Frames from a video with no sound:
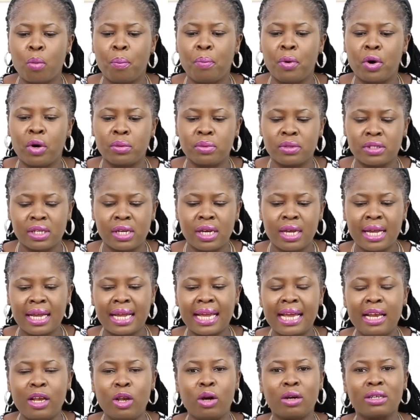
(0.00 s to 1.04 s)
Pops,
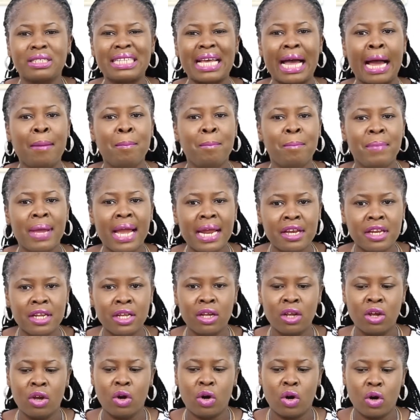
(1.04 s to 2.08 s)
Kellogg's, and
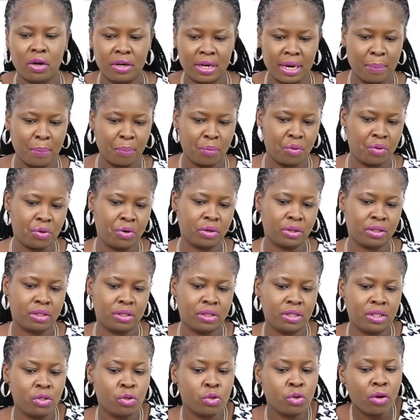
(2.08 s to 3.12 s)
many other products.
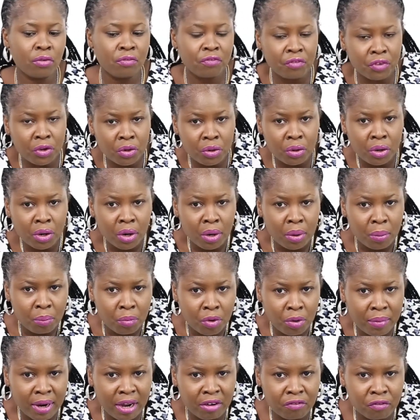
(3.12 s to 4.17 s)
The Duffy
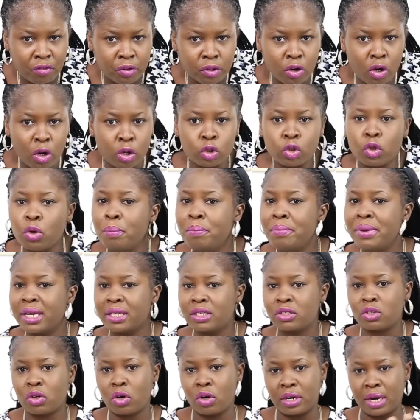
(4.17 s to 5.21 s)
Premier Food also
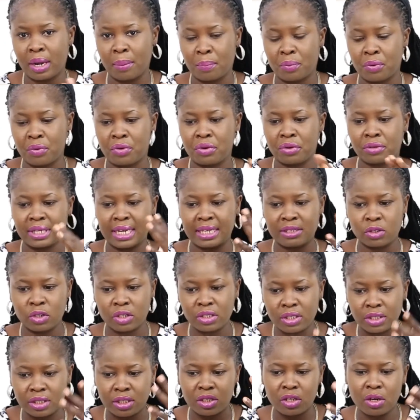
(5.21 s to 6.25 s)
makes other products. I
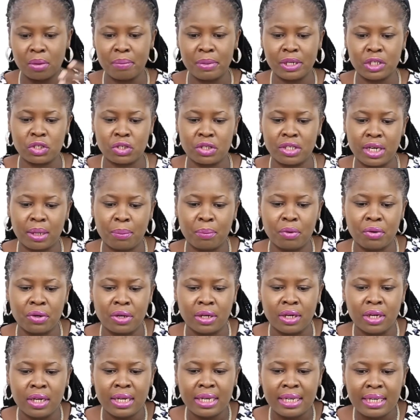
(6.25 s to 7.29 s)
just did not mention their
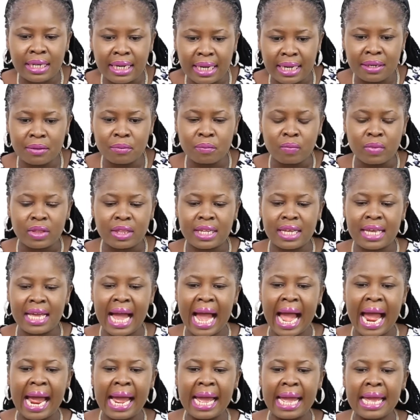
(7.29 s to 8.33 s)
product. Then the
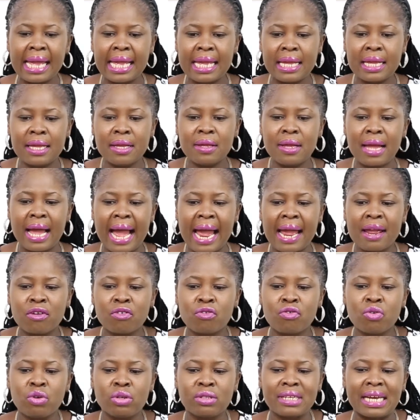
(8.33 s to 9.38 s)
high
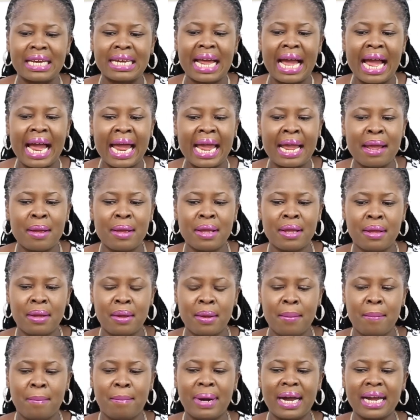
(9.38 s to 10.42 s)
growth and high
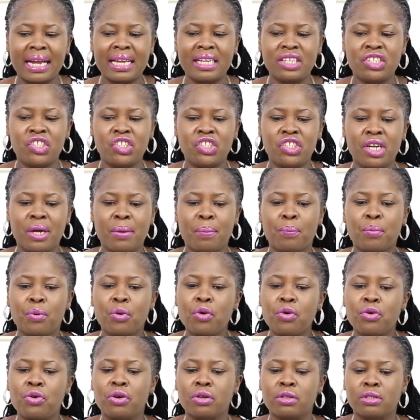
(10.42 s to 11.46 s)
market share
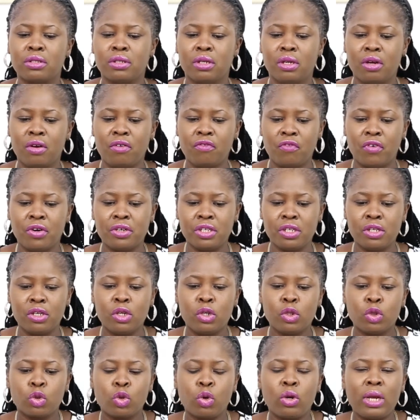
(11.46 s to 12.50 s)
product for the
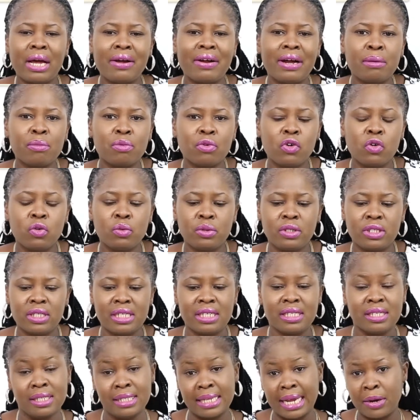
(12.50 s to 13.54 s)
Tolaram groups
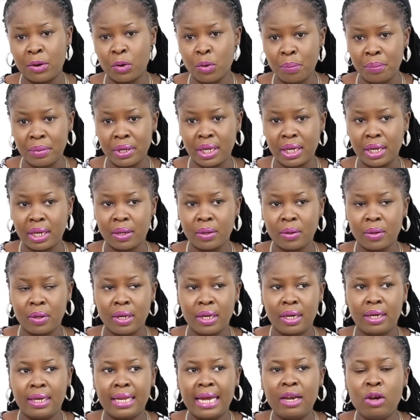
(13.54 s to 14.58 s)
is Danomix.
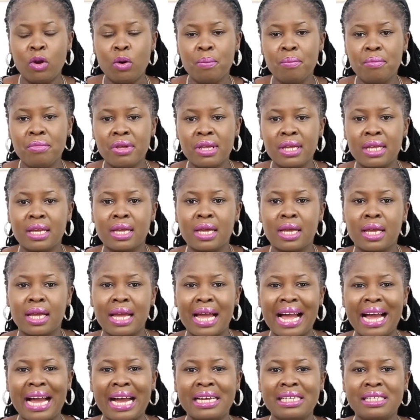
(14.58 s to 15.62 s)
Danomix
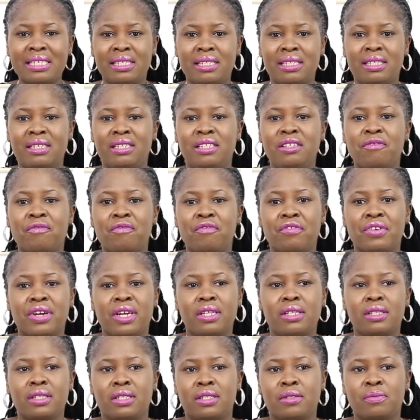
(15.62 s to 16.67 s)
has
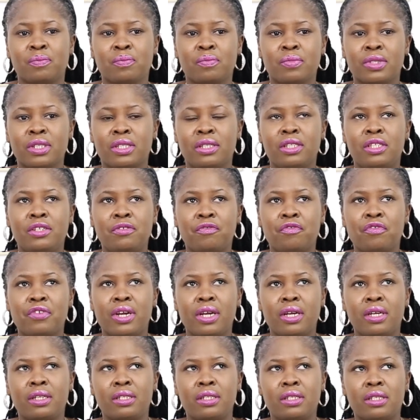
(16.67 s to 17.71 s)
different
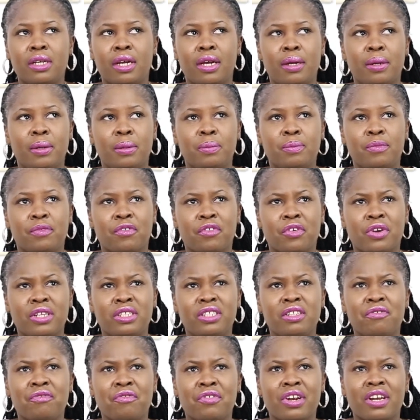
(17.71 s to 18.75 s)

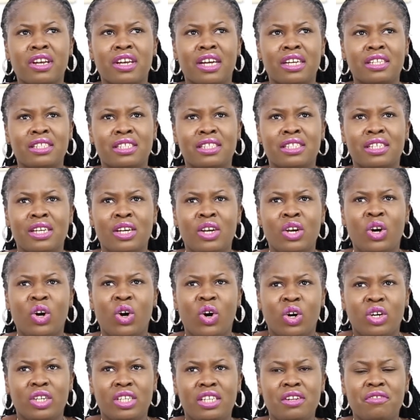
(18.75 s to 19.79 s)
is it fragrance
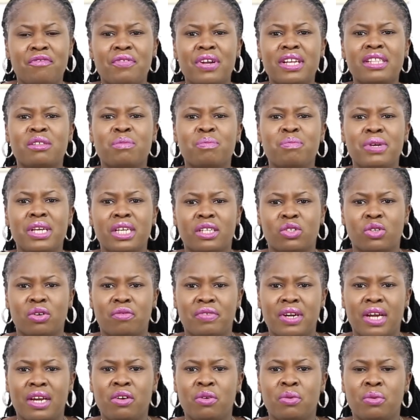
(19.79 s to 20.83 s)
or different makes of
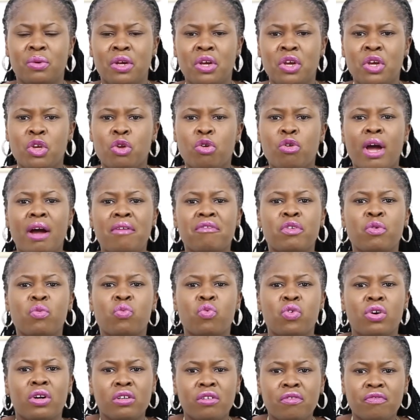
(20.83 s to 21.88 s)
Danomix. You have the
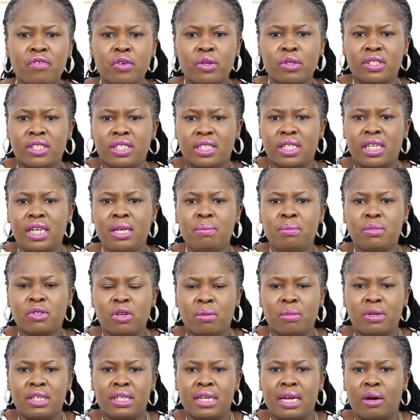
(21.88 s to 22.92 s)
one for slim,
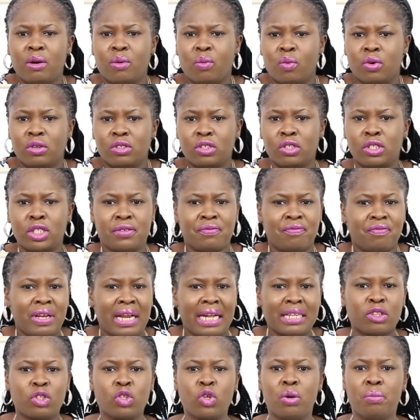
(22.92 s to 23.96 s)
somebody that wants
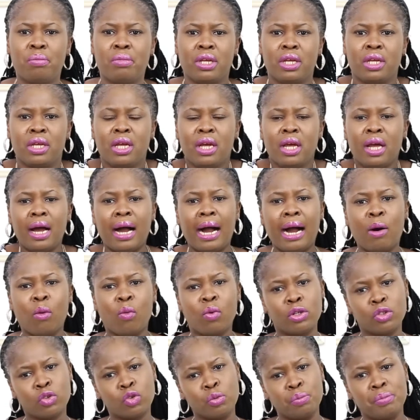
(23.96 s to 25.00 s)
flat tummy and
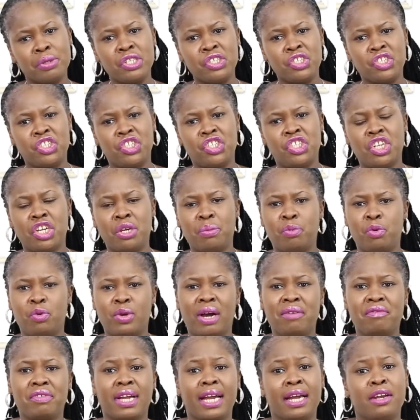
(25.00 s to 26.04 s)
wants to be in shape. You
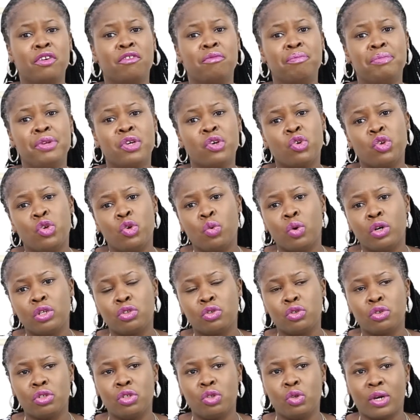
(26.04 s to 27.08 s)
have the kind of milk
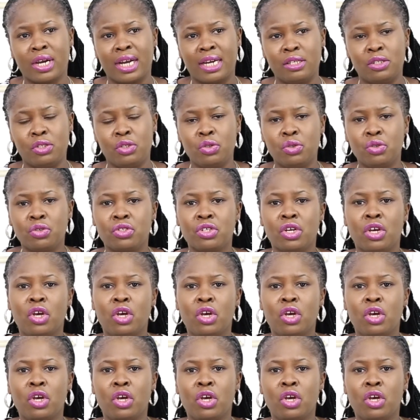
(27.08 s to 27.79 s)
you can use.